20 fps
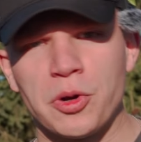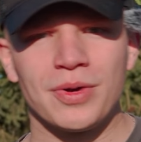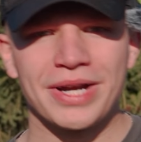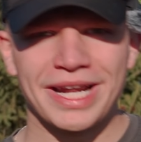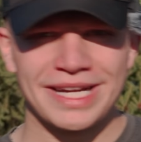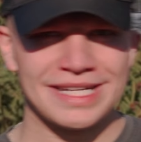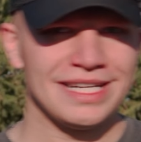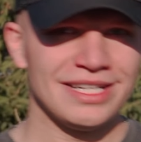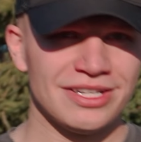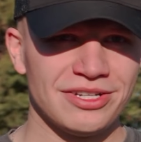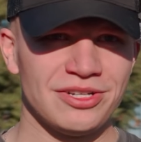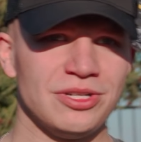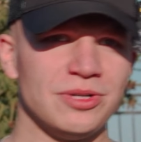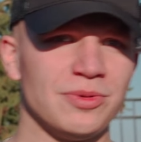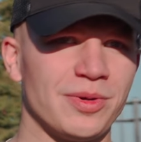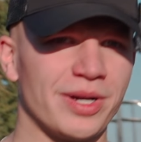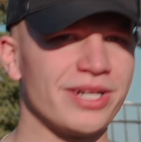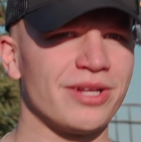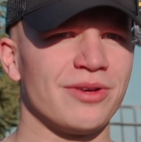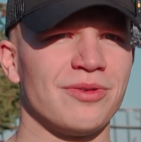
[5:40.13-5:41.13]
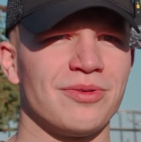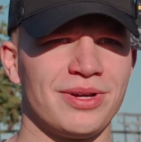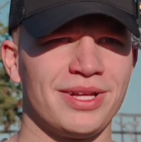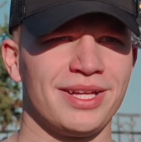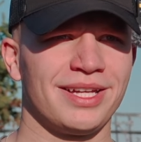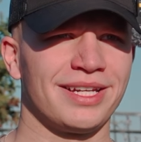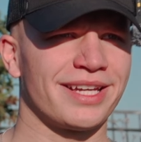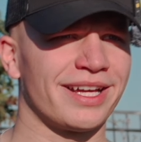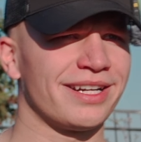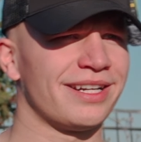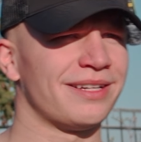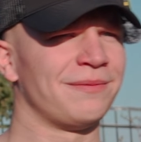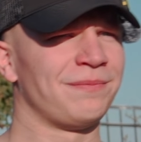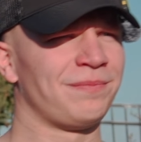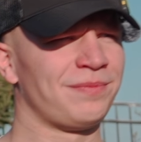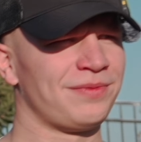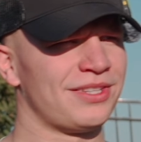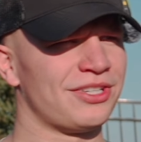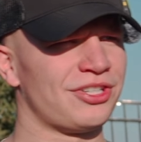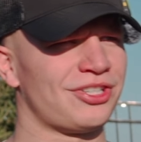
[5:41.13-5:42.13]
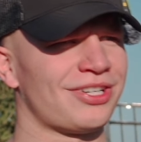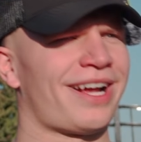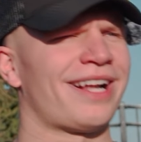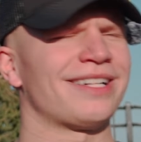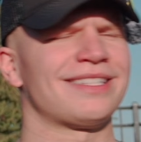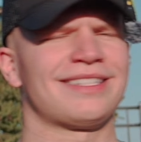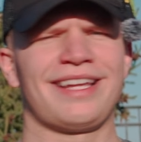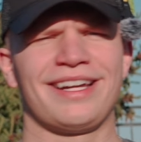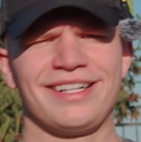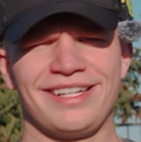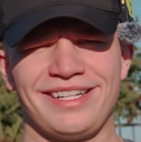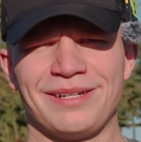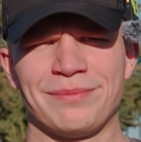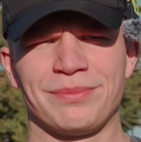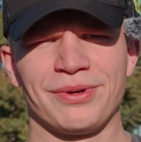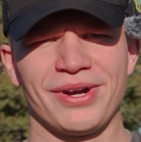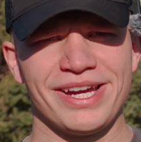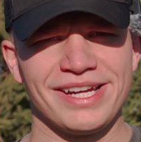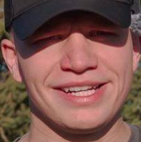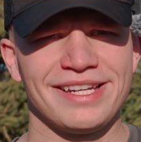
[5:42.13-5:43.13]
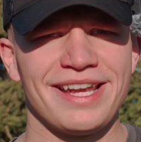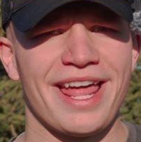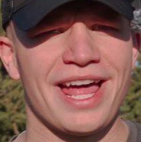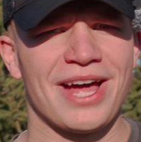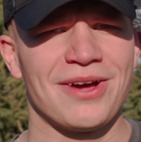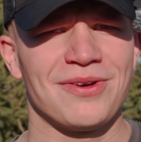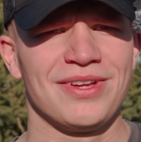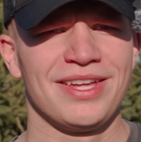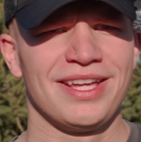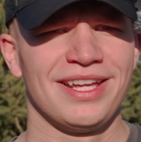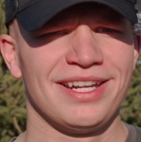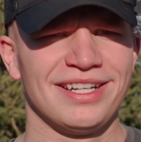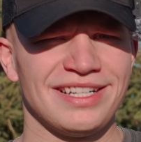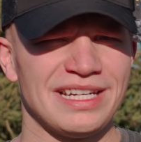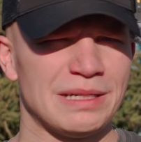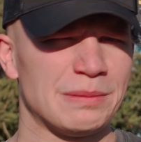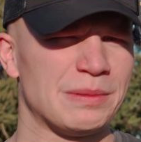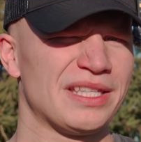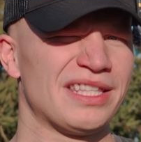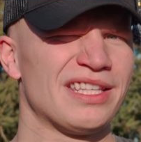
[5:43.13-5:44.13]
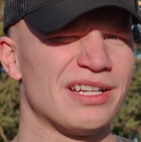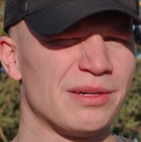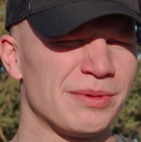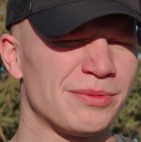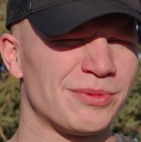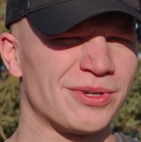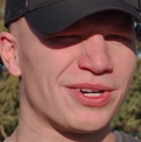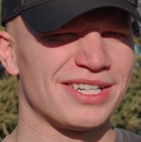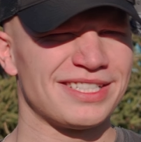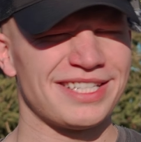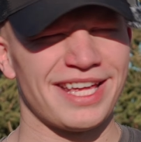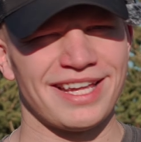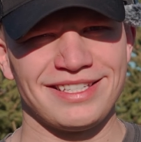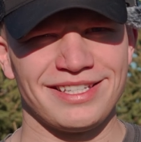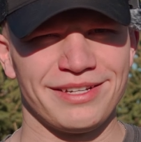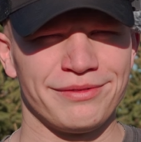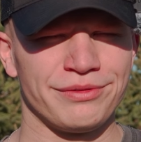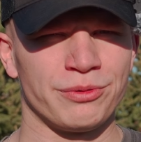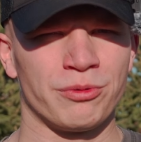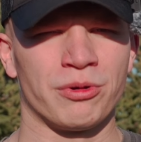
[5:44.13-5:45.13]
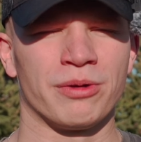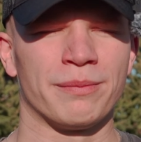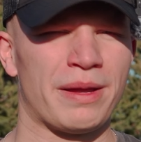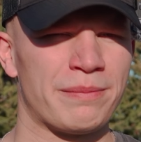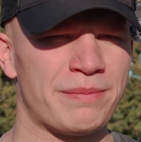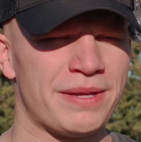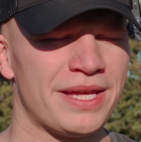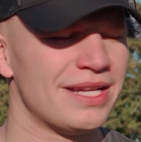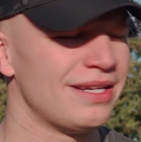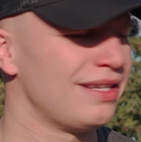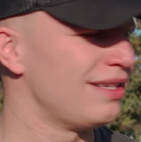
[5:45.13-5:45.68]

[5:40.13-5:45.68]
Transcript: what I need to do. I know kind of the shots that I need to break now. I need to be a little bit more attentive to where my pin